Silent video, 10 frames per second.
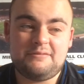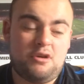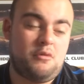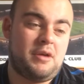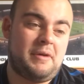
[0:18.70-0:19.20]

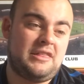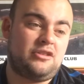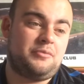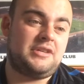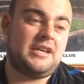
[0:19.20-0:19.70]
but we'll get back in
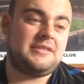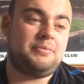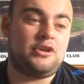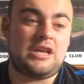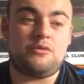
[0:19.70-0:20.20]
the top six,
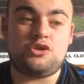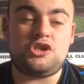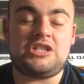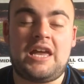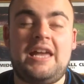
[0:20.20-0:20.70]
because I was
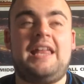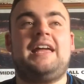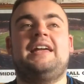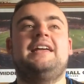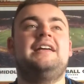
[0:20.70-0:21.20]
just saying
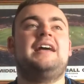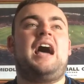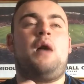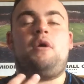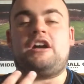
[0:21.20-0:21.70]
it
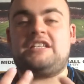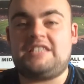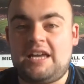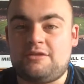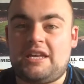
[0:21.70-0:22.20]
how I could
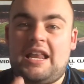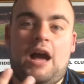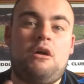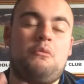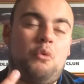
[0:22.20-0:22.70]
see it, I was saying it
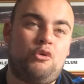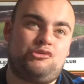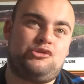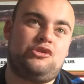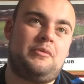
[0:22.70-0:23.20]
how it
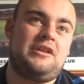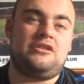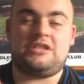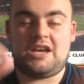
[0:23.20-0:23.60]
was, you know what I mean?